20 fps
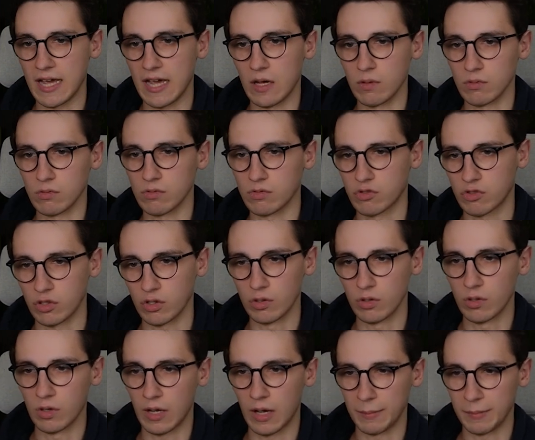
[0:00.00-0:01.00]
now.
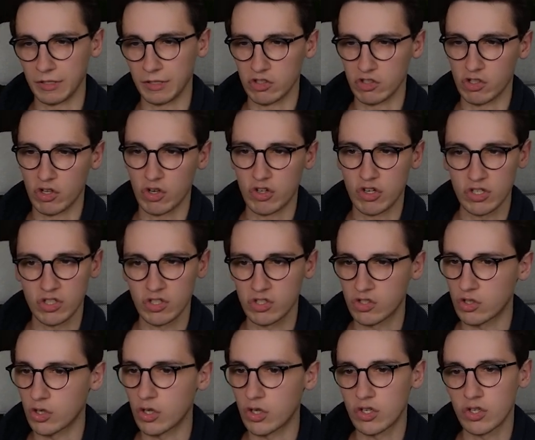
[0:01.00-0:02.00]
So I'm going to just
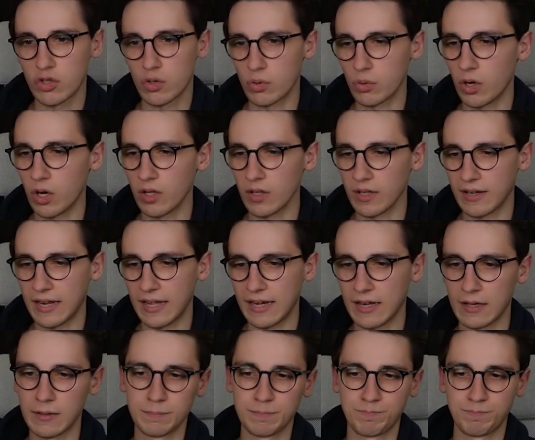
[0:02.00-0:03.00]
search through all the
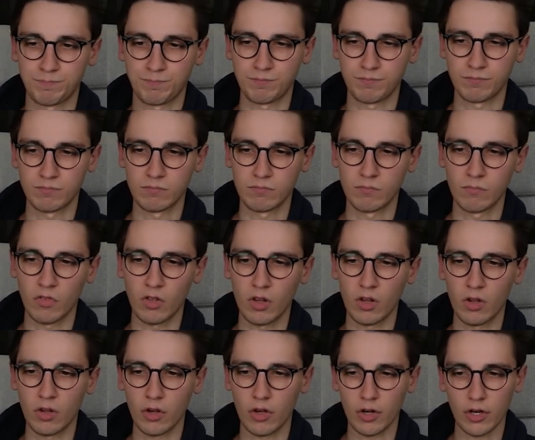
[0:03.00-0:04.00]
data. I'm
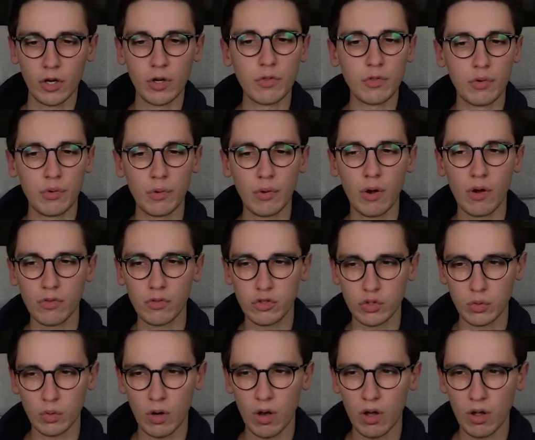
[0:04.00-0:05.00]
going to go through
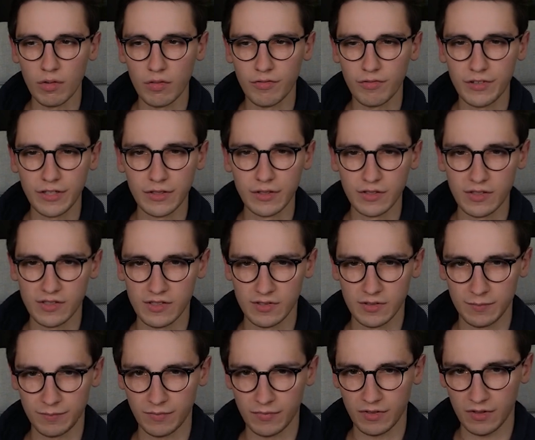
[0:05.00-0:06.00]
to all
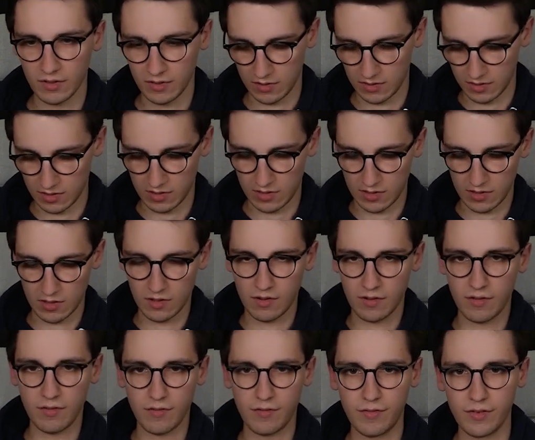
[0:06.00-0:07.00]
fields,
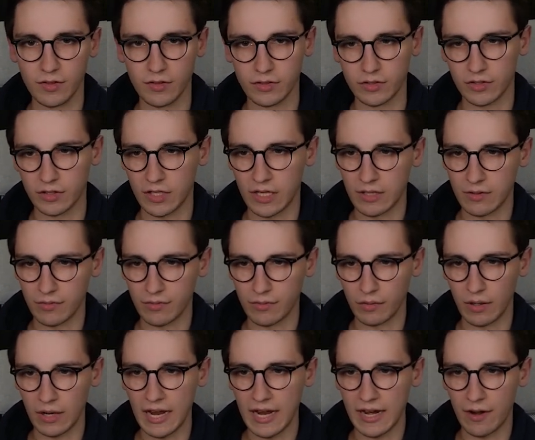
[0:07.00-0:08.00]
filter down
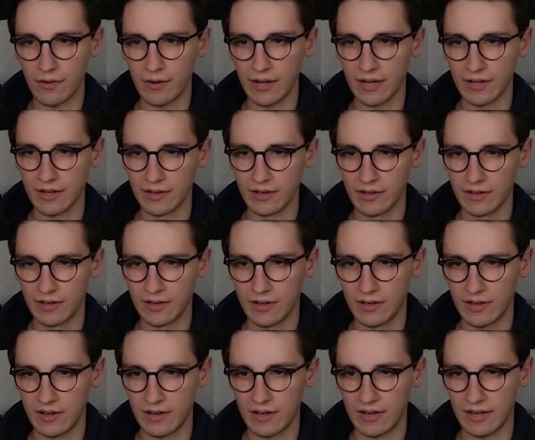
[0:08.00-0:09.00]
for ARN,
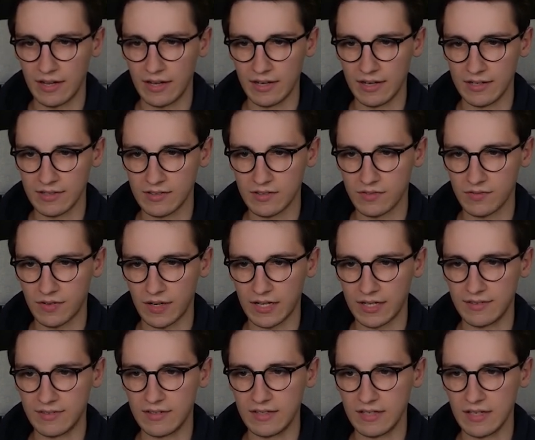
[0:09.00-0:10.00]
and let's
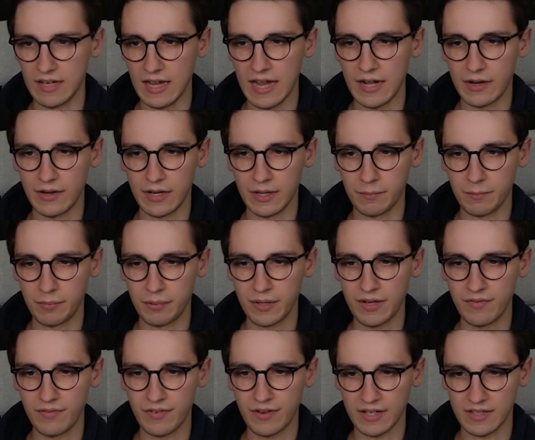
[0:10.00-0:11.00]
find the ARN
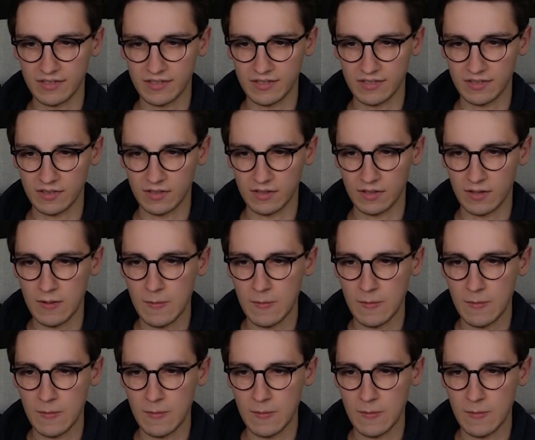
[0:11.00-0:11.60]
prefix.